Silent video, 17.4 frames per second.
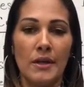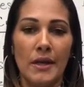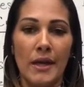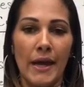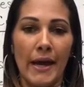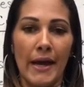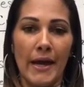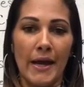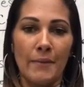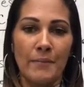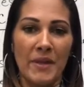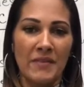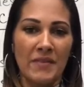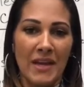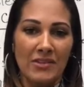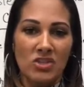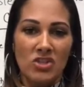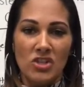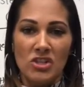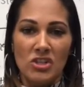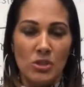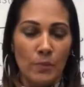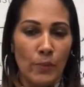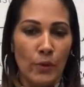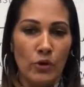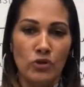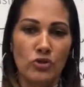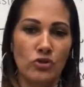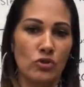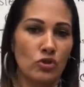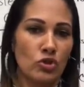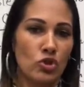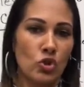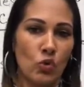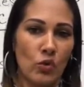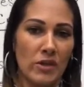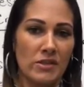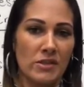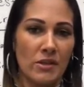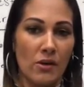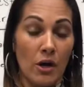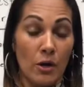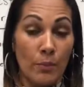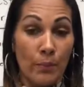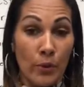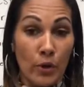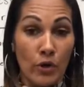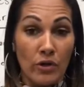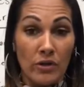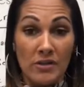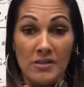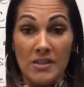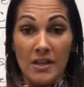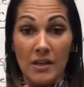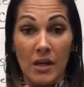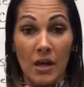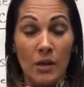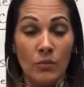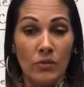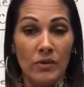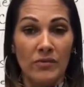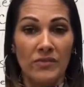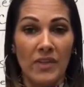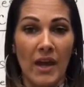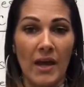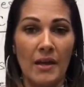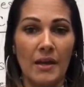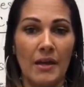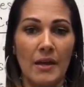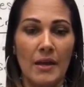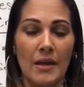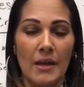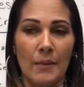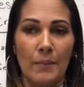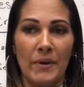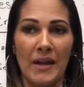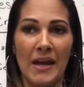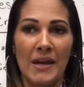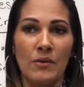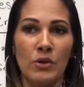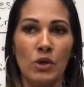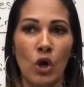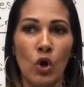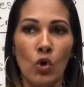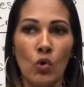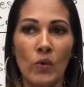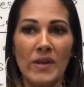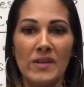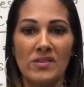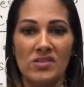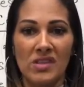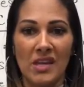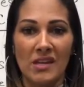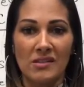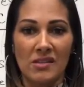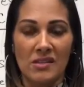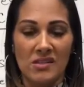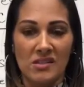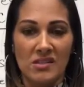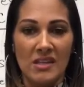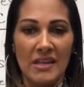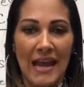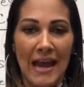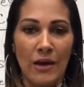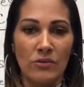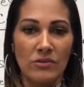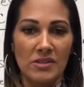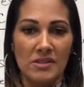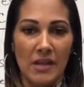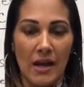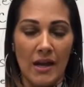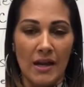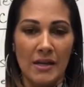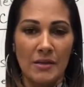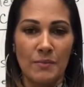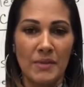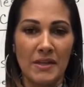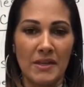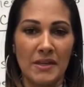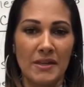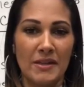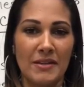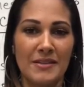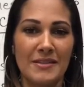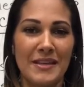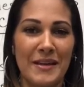And that's just a personal choice. There are perks that come with that, but I would always say to seek outside, because